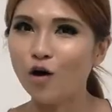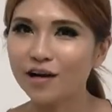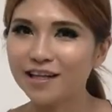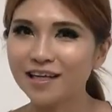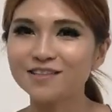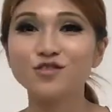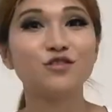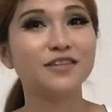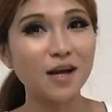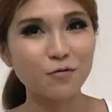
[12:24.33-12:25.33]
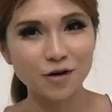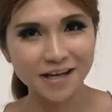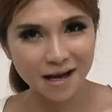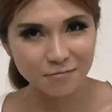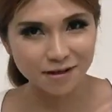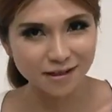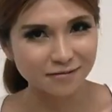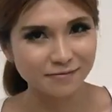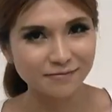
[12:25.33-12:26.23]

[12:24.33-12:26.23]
organize your network cabinet.